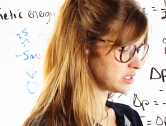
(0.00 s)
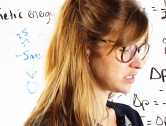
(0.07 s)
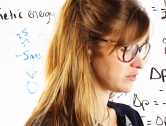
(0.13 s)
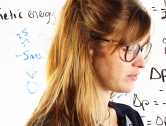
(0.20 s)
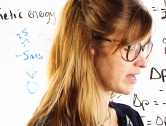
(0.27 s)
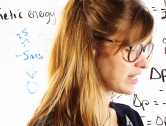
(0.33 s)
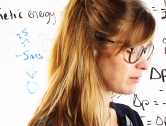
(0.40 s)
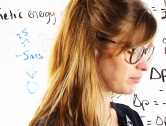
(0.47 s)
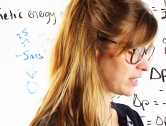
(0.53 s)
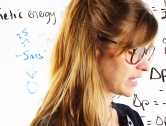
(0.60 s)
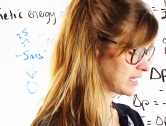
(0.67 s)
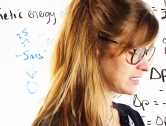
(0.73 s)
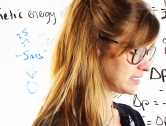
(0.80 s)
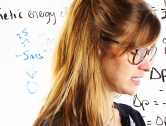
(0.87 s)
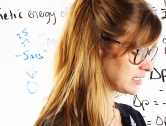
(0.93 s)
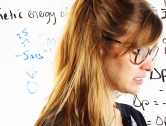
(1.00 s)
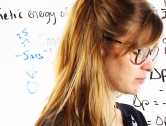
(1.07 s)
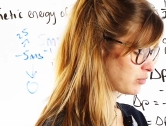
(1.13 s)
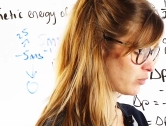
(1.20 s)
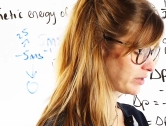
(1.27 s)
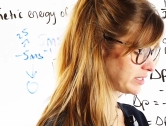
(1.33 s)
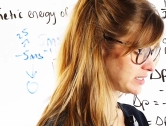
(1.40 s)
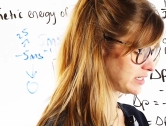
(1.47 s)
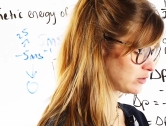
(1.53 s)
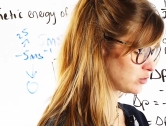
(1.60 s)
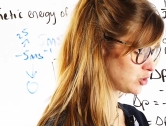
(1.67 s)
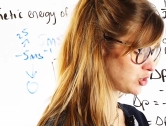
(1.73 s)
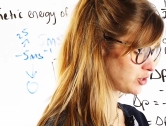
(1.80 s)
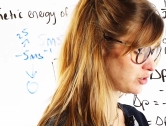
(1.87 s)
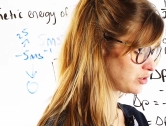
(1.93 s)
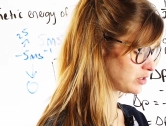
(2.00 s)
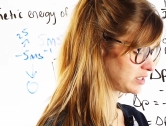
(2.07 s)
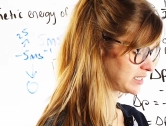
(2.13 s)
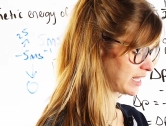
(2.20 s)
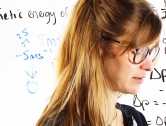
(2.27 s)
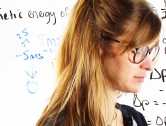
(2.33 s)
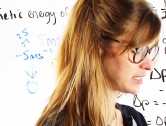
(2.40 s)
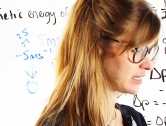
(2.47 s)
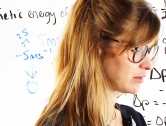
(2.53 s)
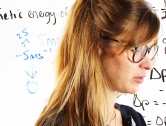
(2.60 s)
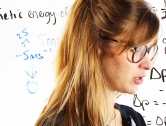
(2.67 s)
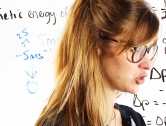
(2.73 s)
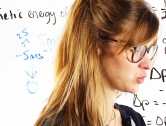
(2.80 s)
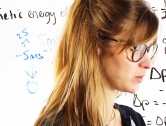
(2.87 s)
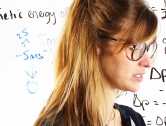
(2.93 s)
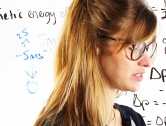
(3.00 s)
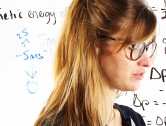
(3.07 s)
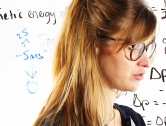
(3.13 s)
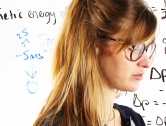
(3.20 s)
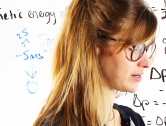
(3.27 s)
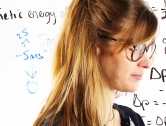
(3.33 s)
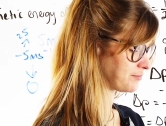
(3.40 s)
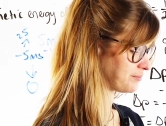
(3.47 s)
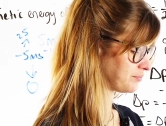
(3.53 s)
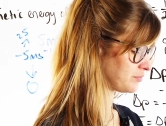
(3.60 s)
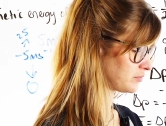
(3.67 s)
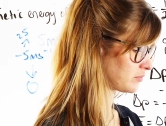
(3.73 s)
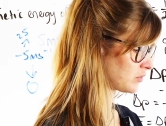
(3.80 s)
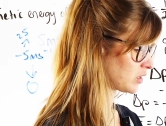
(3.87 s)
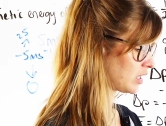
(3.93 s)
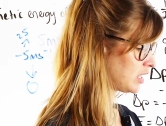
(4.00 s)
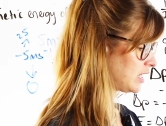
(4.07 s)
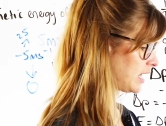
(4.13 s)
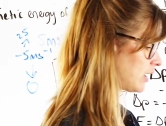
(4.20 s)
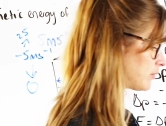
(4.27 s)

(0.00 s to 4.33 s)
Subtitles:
divide it by 6.02 times 10 to the power 23. And